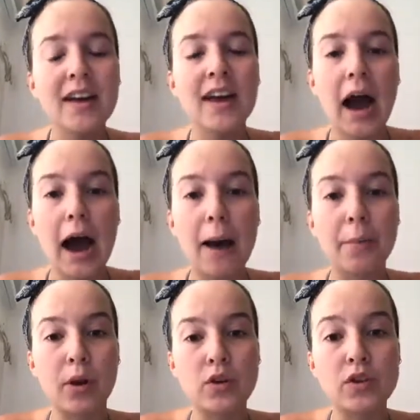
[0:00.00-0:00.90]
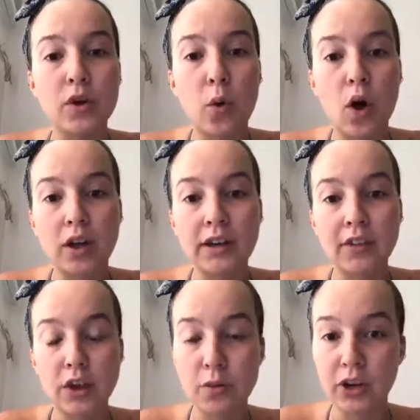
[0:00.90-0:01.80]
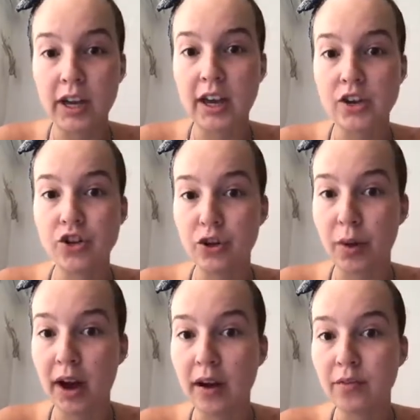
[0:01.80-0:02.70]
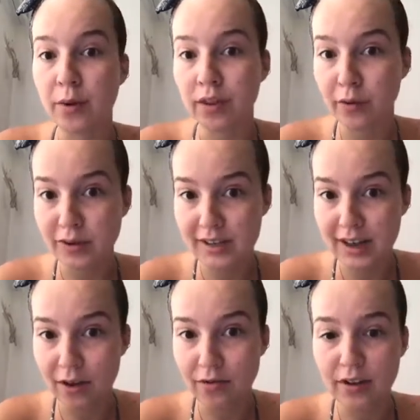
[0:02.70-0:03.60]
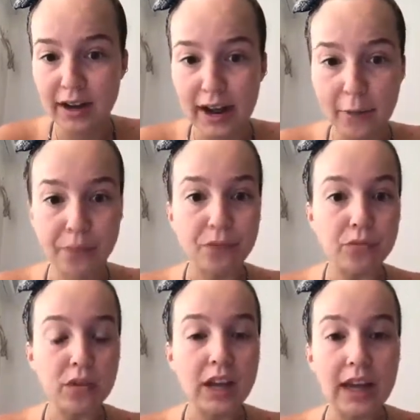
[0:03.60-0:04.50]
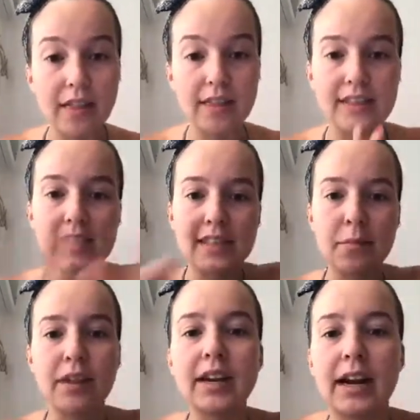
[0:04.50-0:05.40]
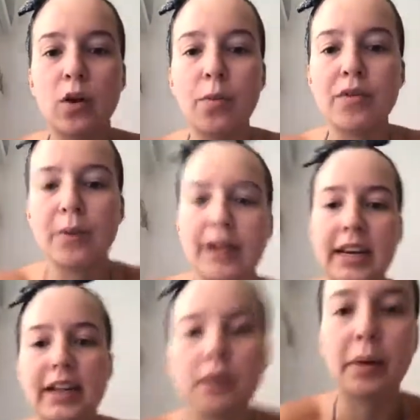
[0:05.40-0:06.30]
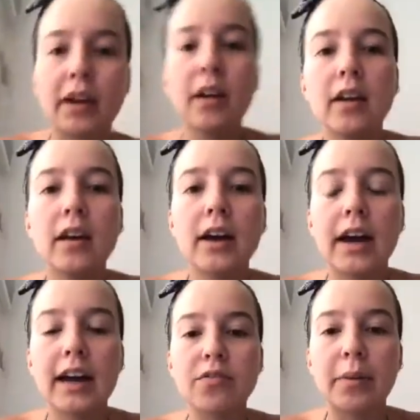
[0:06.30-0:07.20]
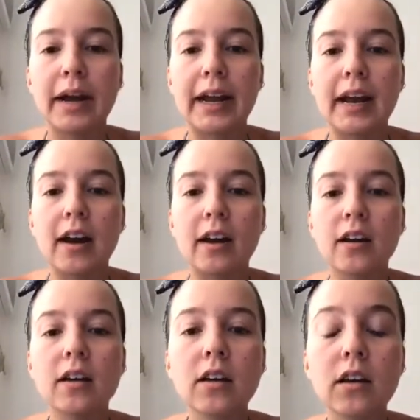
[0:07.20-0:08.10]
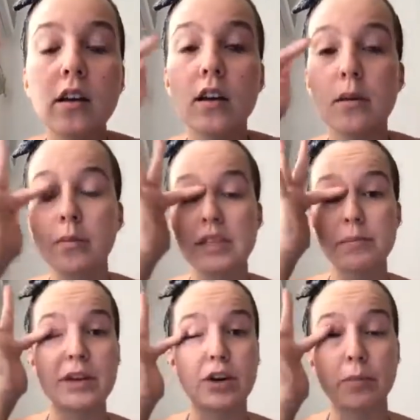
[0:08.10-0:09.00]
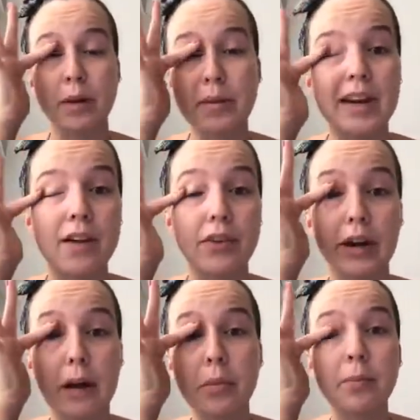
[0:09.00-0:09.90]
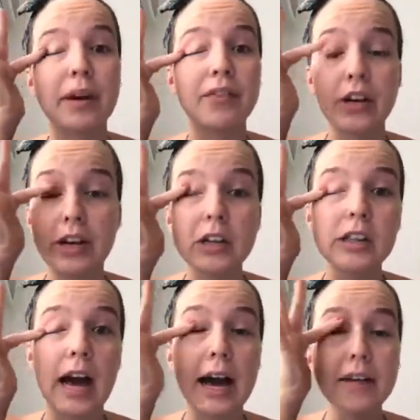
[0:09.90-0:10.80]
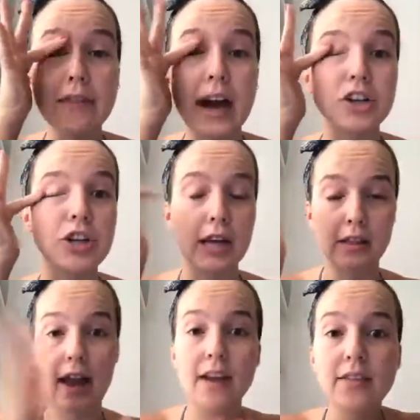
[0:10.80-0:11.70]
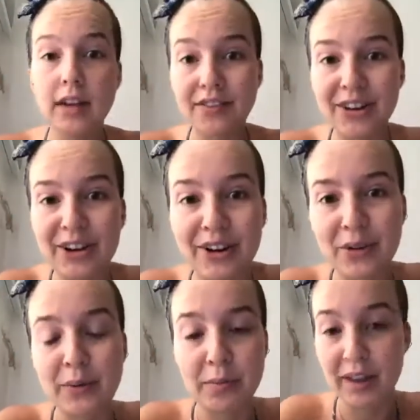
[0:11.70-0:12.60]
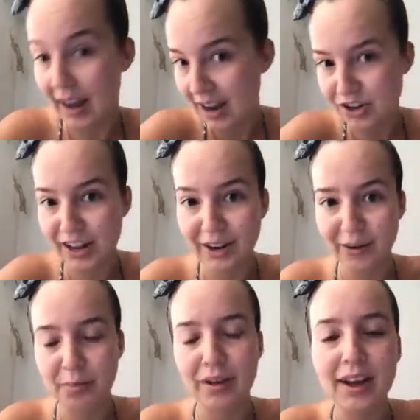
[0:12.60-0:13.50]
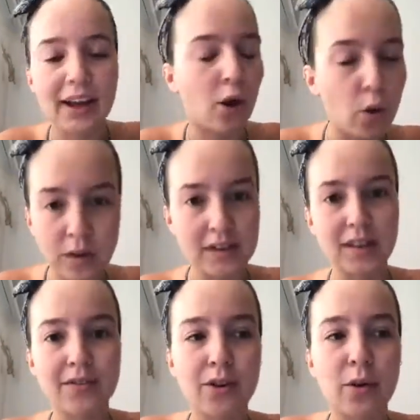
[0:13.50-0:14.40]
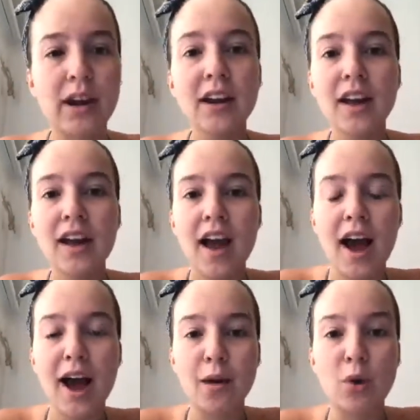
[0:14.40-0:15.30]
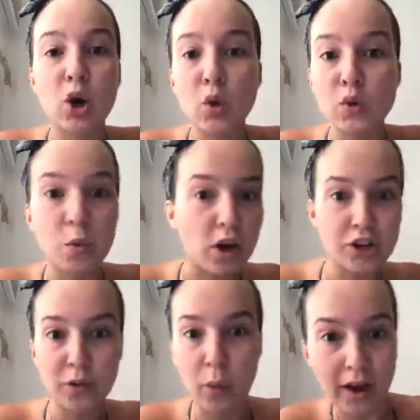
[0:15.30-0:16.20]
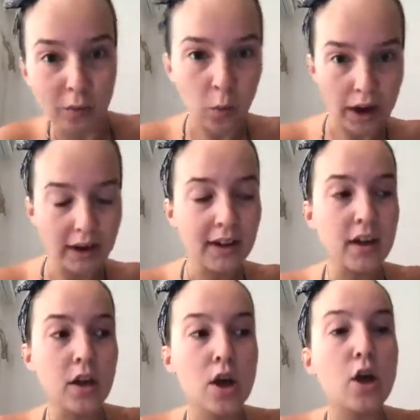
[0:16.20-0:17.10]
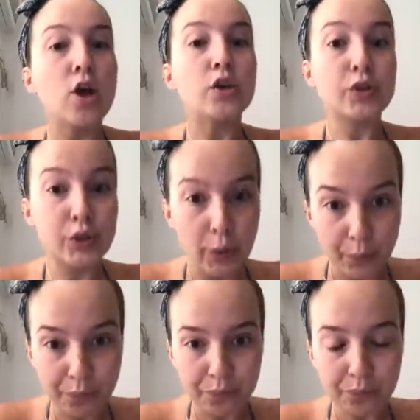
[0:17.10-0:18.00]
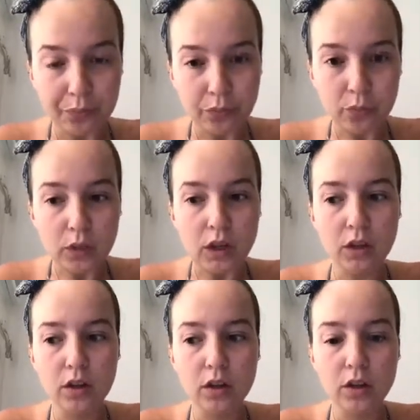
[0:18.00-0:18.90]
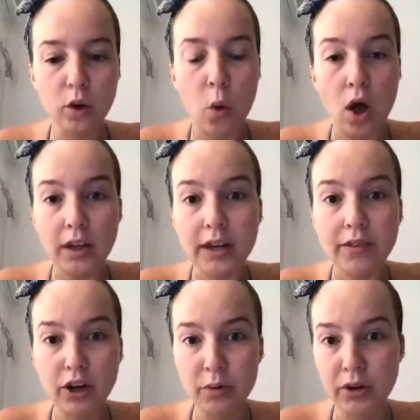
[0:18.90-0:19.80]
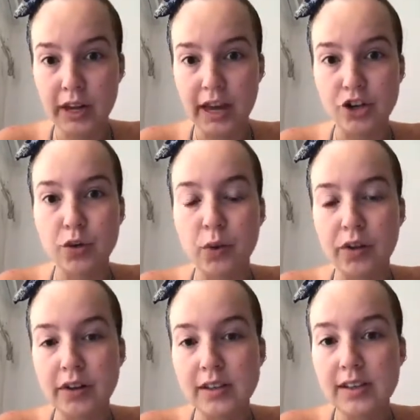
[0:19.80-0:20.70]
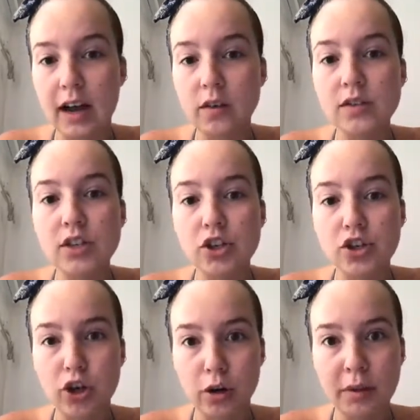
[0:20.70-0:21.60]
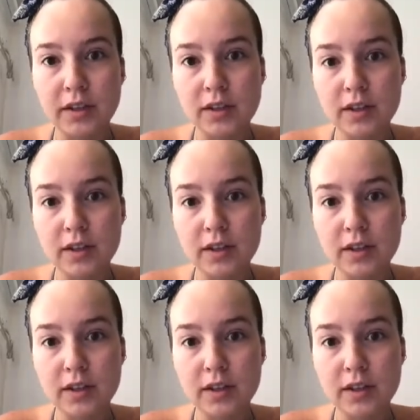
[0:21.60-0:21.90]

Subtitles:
but also the quality of the communication you have with yourself. Now, this is something, and I hope everyone can hear me. I have my speaker might be covered up. But if you're here live, hashtag live, and then if you're here on the replay, hashtag replay. I always love knowing who's watching what and when. So the quality of our communication with ourselves determines